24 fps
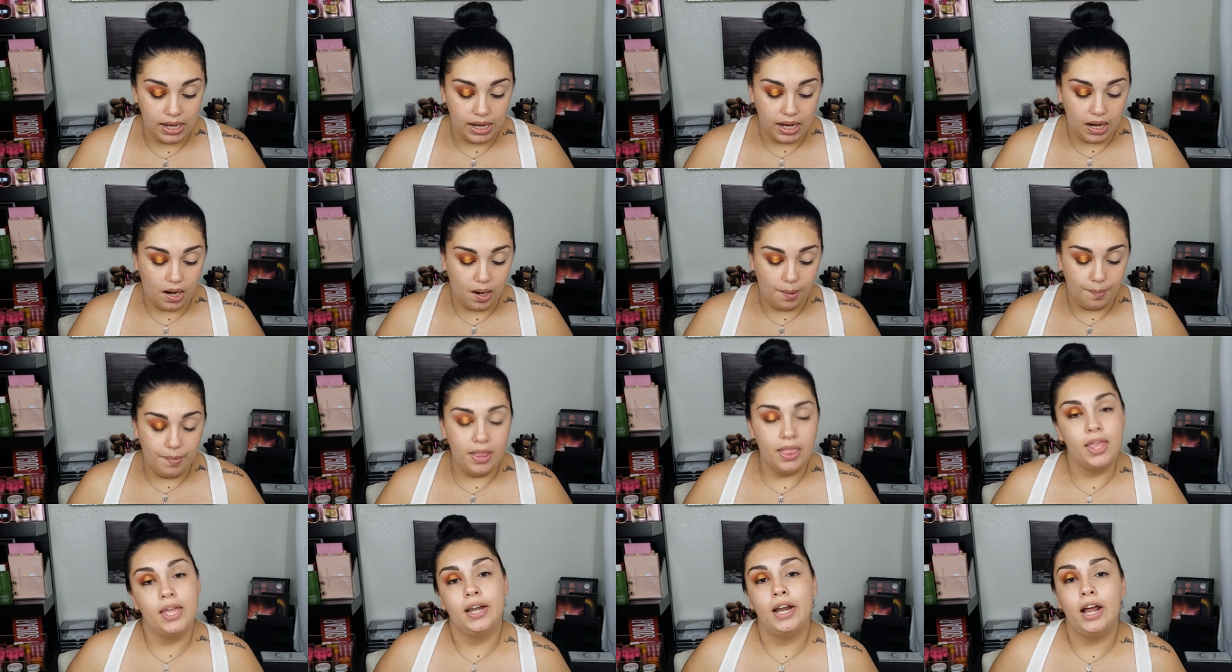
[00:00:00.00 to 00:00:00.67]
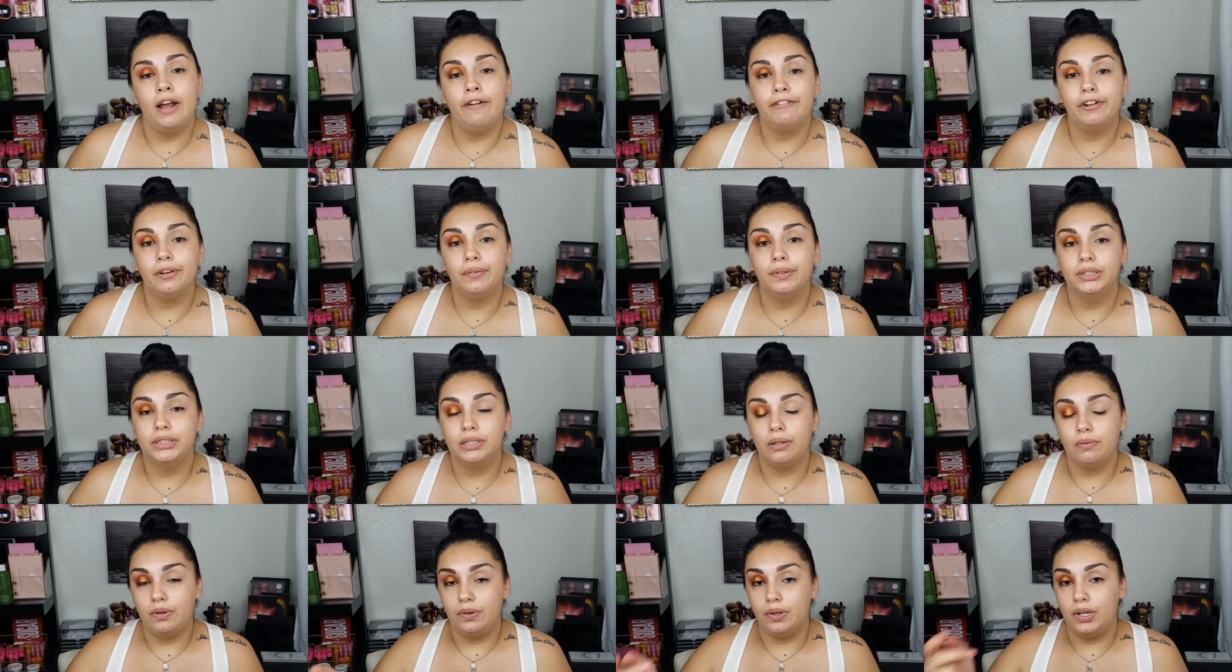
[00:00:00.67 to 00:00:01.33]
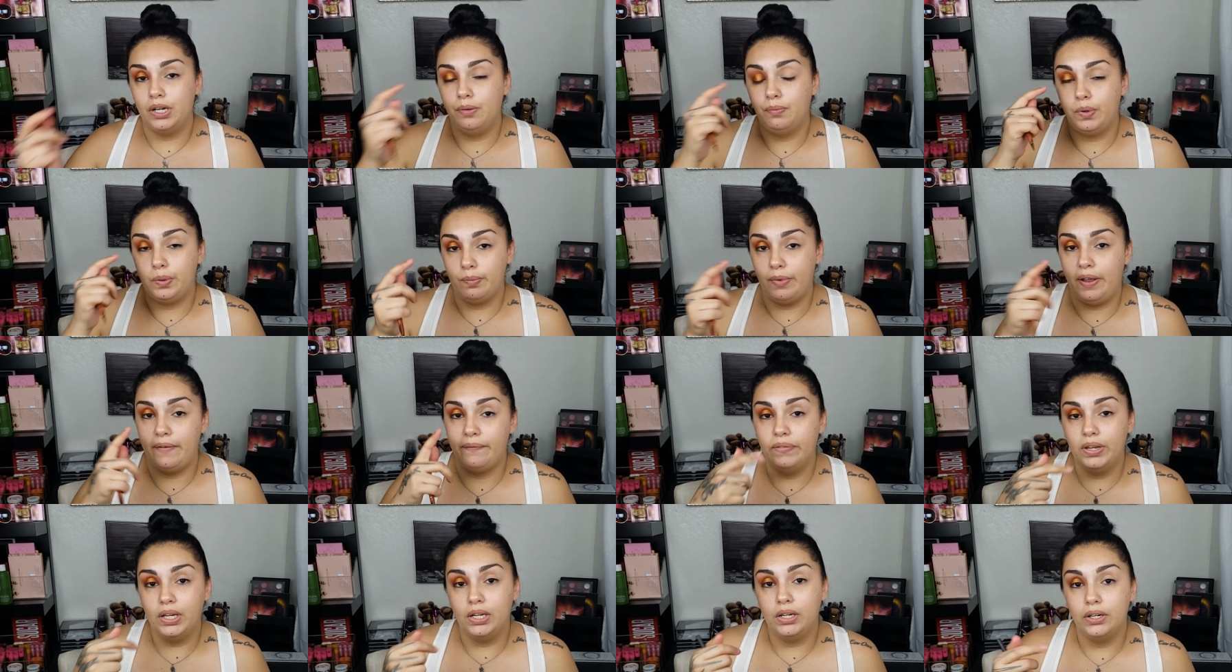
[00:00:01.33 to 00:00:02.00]
And then afterwards I went in with my
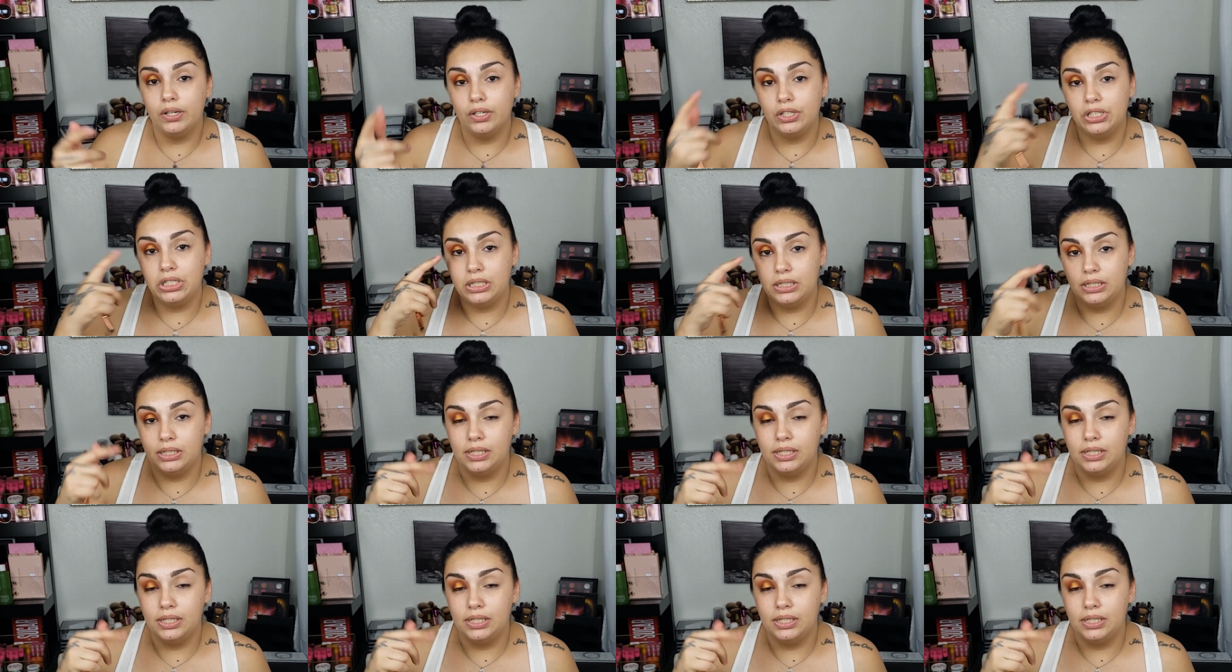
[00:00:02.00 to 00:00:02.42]
finger just